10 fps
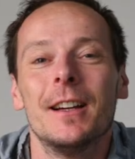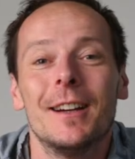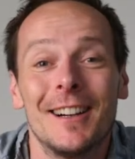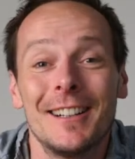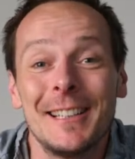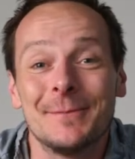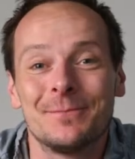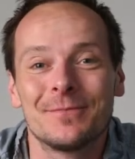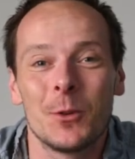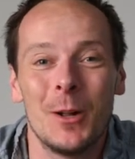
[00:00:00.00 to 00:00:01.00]
All right,
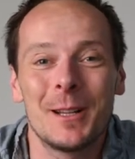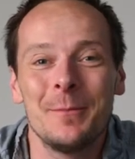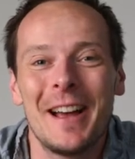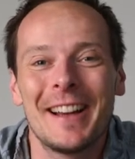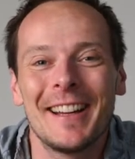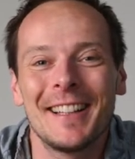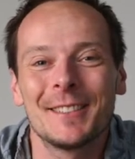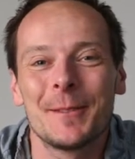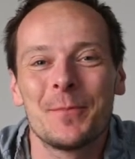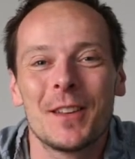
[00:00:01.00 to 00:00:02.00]
welcome back
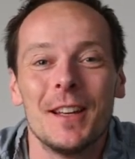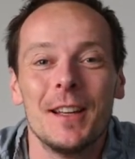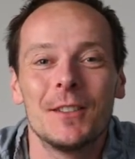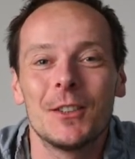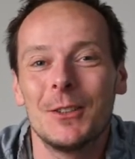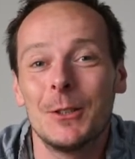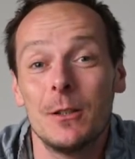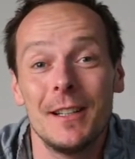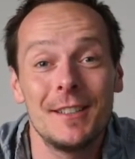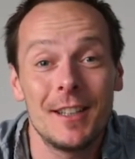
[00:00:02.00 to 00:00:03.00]
guys. So
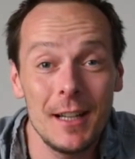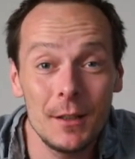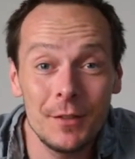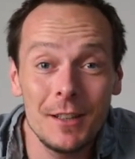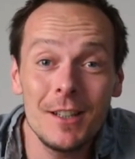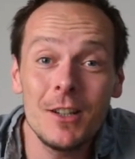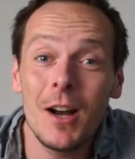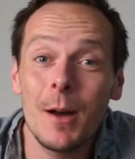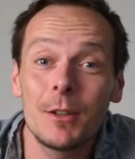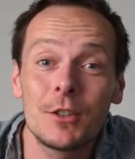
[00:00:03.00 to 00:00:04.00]
in today's video,
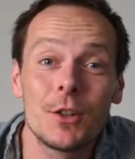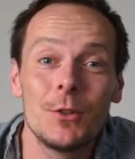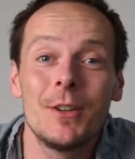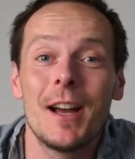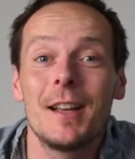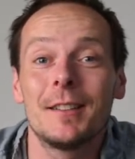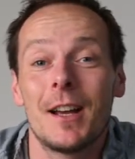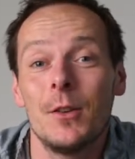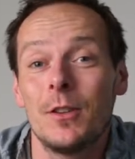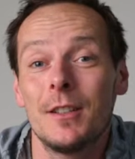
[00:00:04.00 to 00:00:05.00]
I want to show you guys how
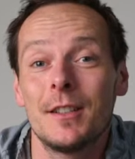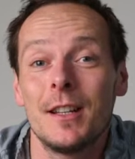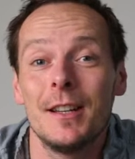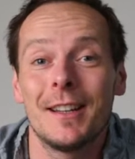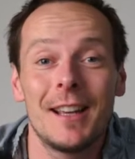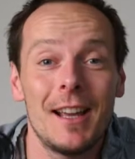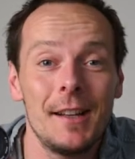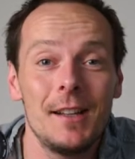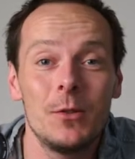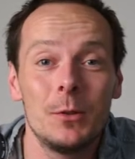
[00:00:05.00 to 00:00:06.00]
you can take
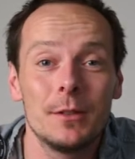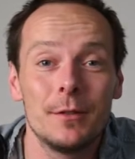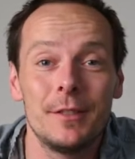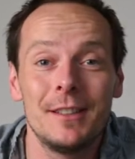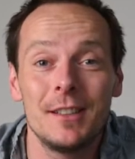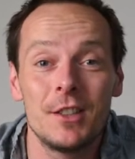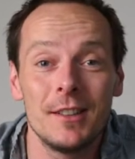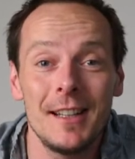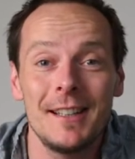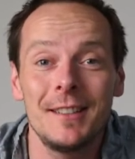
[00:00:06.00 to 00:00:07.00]
any old vintage
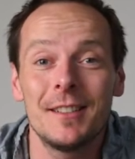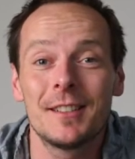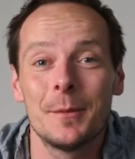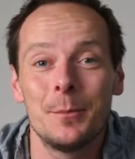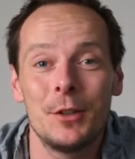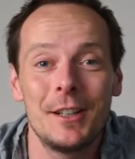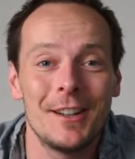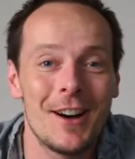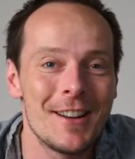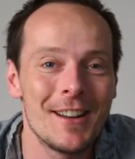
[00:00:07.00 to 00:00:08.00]
lens, put it
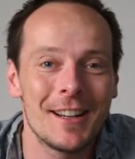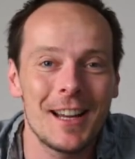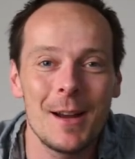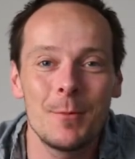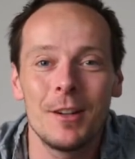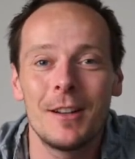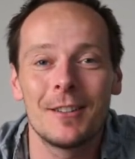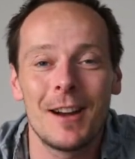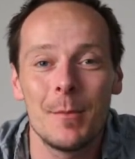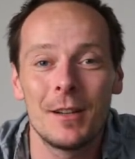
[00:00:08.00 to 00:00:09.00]
on a camera,
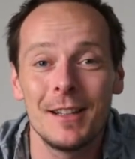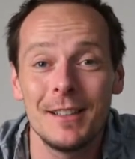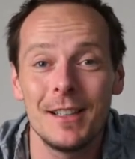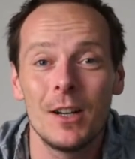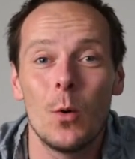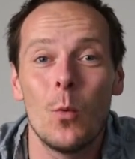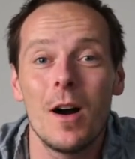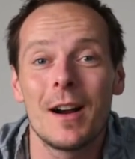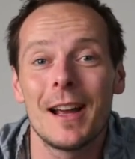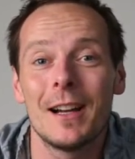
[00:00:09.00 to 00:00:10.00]
grab an idea,
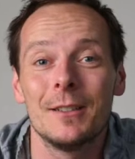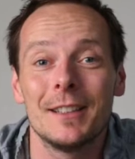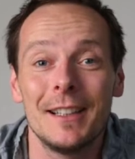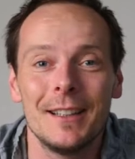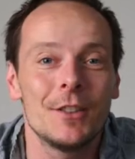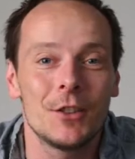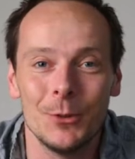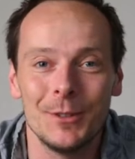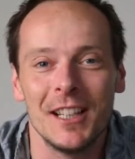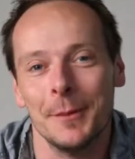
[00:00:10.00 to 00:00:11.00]
walk out and
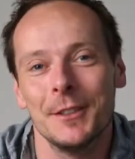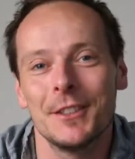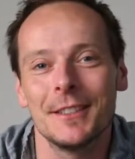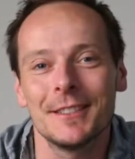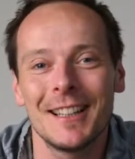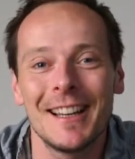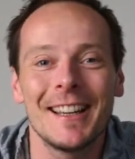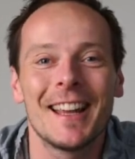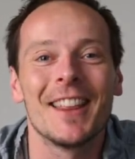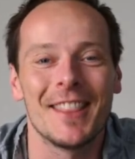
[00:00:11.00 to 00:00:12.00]
shoot images like
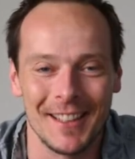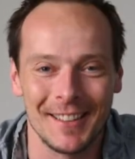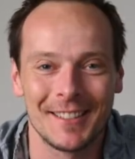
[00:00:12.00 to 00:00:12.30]
this.